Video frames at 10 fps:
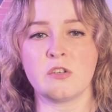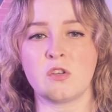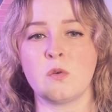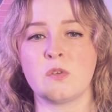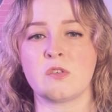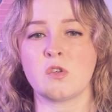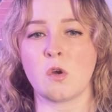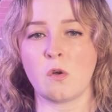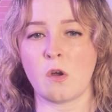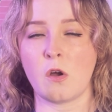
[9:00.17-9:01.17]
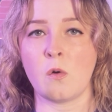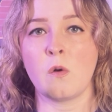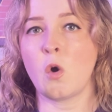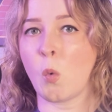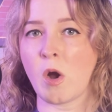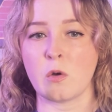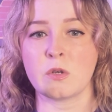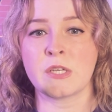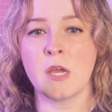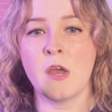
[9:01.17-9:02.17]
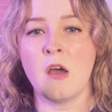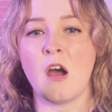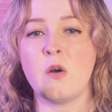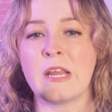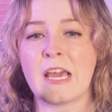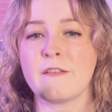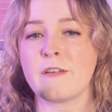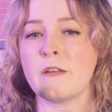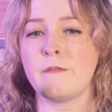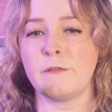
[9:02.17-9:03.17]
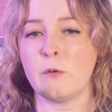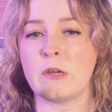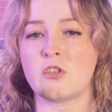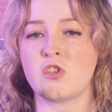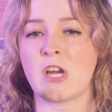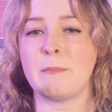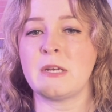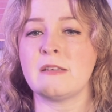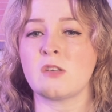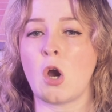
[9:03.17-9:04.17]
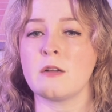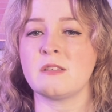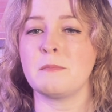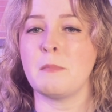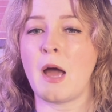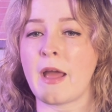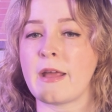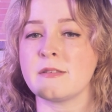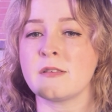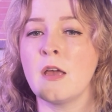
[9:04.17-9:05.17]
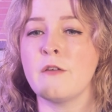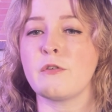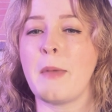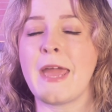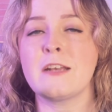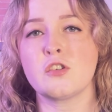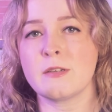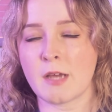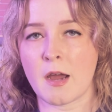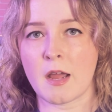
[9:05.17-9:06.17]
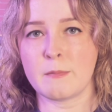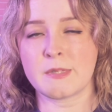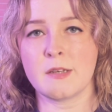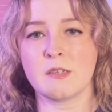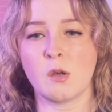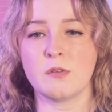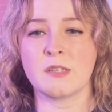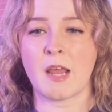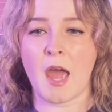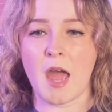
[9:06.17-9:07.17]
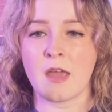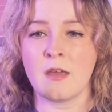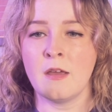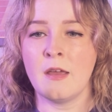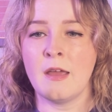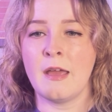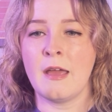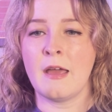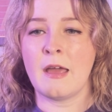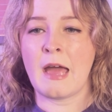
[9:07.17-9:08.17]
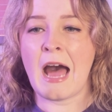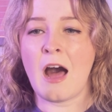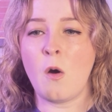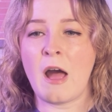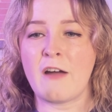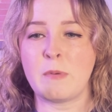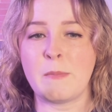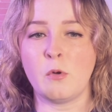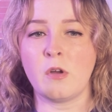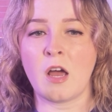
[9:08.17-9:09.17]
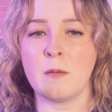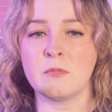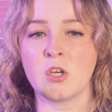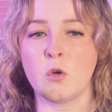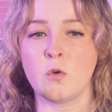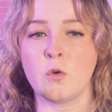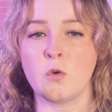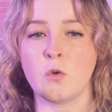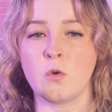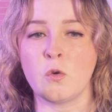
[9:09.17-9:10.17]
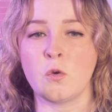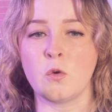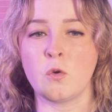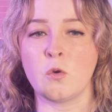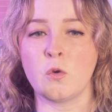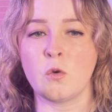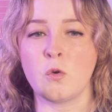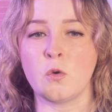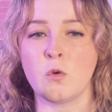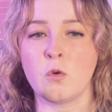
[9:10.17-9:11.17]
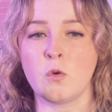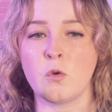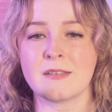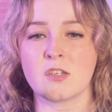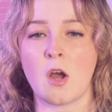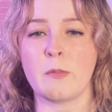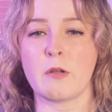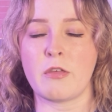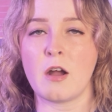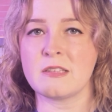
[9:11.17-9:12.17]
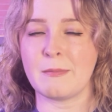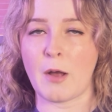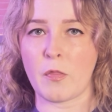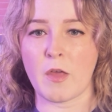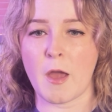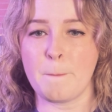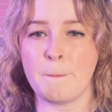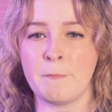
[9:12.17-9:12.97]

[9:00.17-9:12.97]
to Sotoko, quote, Oni have influenced Japanese hearts and minds from ancient times until today. How have people come to grips with these beings and passed on their thoughts about them?